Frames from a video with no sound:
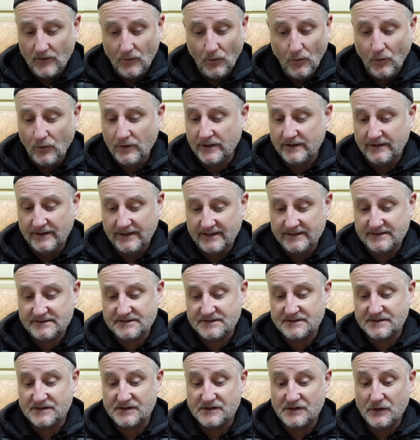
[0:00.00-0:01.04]
All you
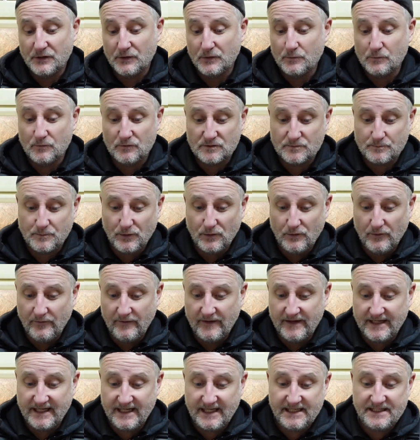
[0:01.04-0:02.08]
needed to do was put
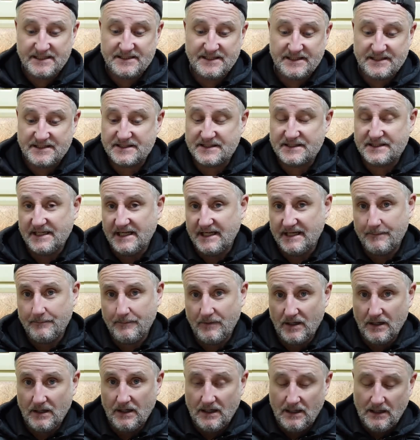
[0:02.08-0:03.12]
the EasySteer
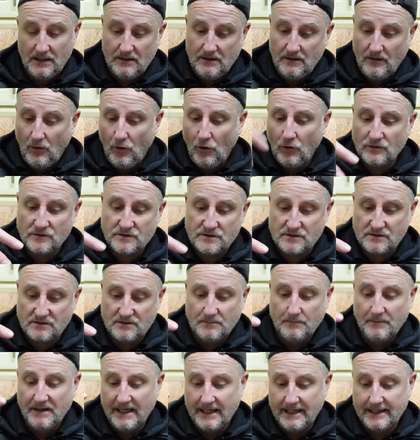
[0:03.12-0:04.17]
part onto the
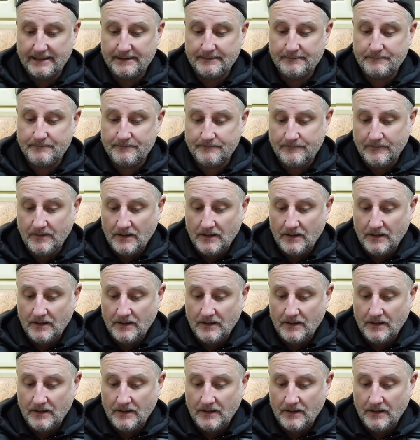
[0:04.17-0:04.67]
main